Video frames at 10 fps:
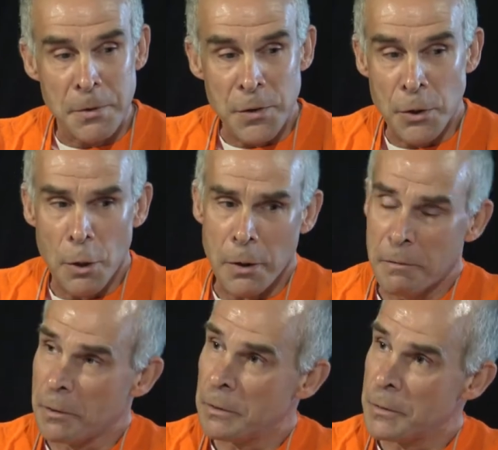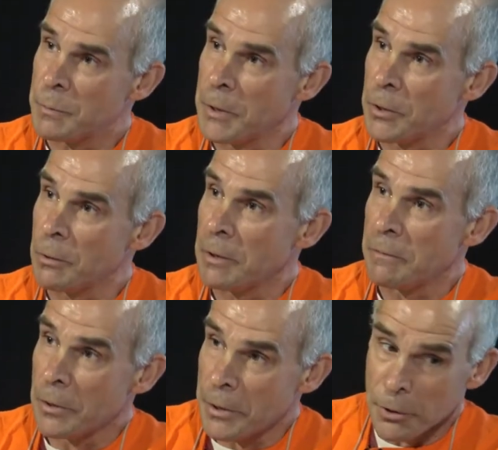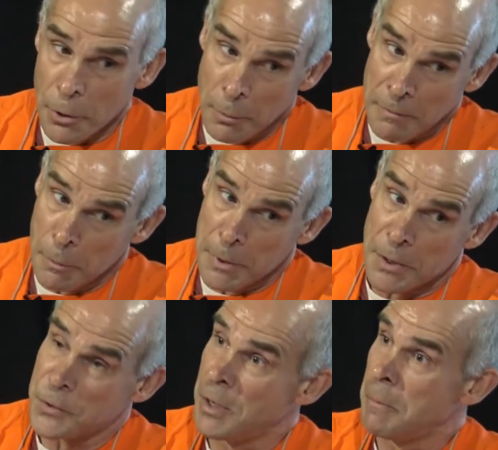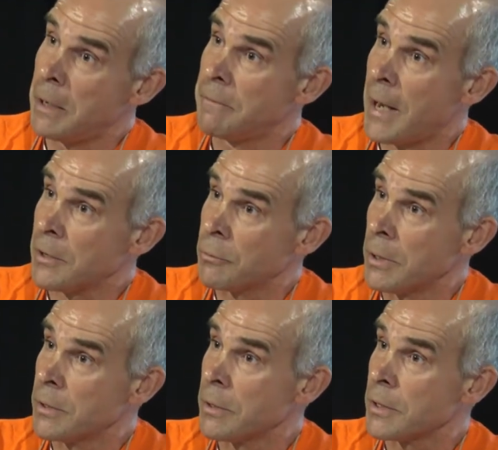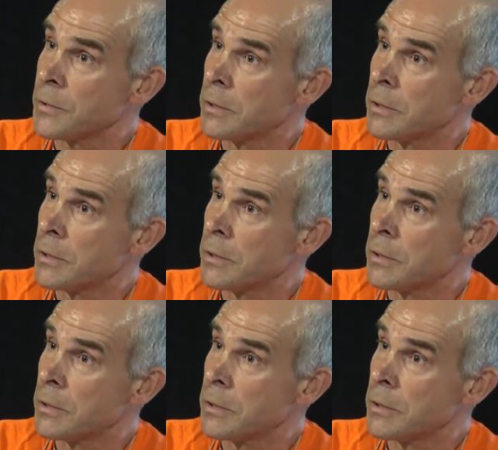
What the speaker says: see no evil, speak no evil, and hear no evil, because they might factor into this.